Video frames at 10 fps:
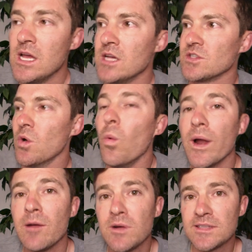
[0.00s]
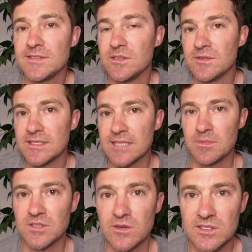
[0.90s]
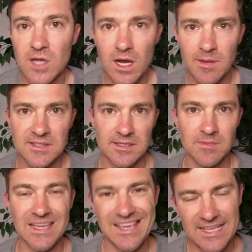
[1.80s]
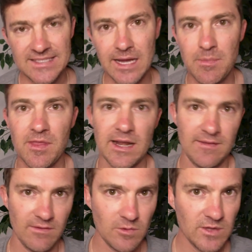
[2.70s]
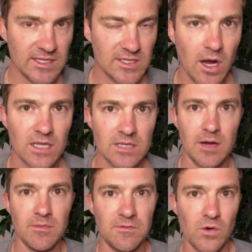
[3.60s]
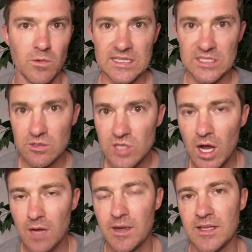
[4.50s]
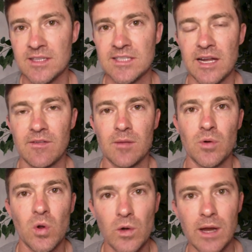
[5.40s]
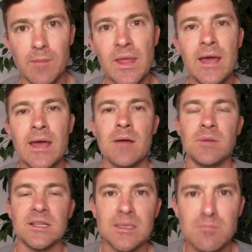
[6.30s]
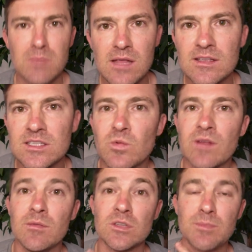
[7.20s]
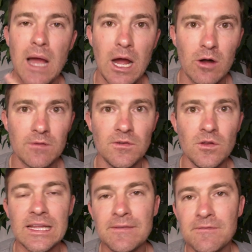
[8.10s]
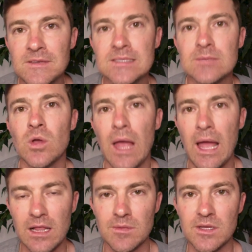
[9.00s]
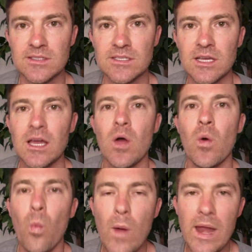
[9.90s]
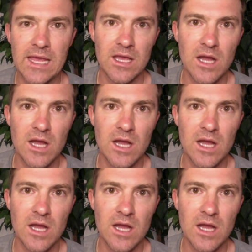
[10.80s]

So, what I wanted to do in this episode is talk about something in depth that I never really talked about before. We do talk about it inside of our program, but to me, this is one of the most powerful, invisible elements when it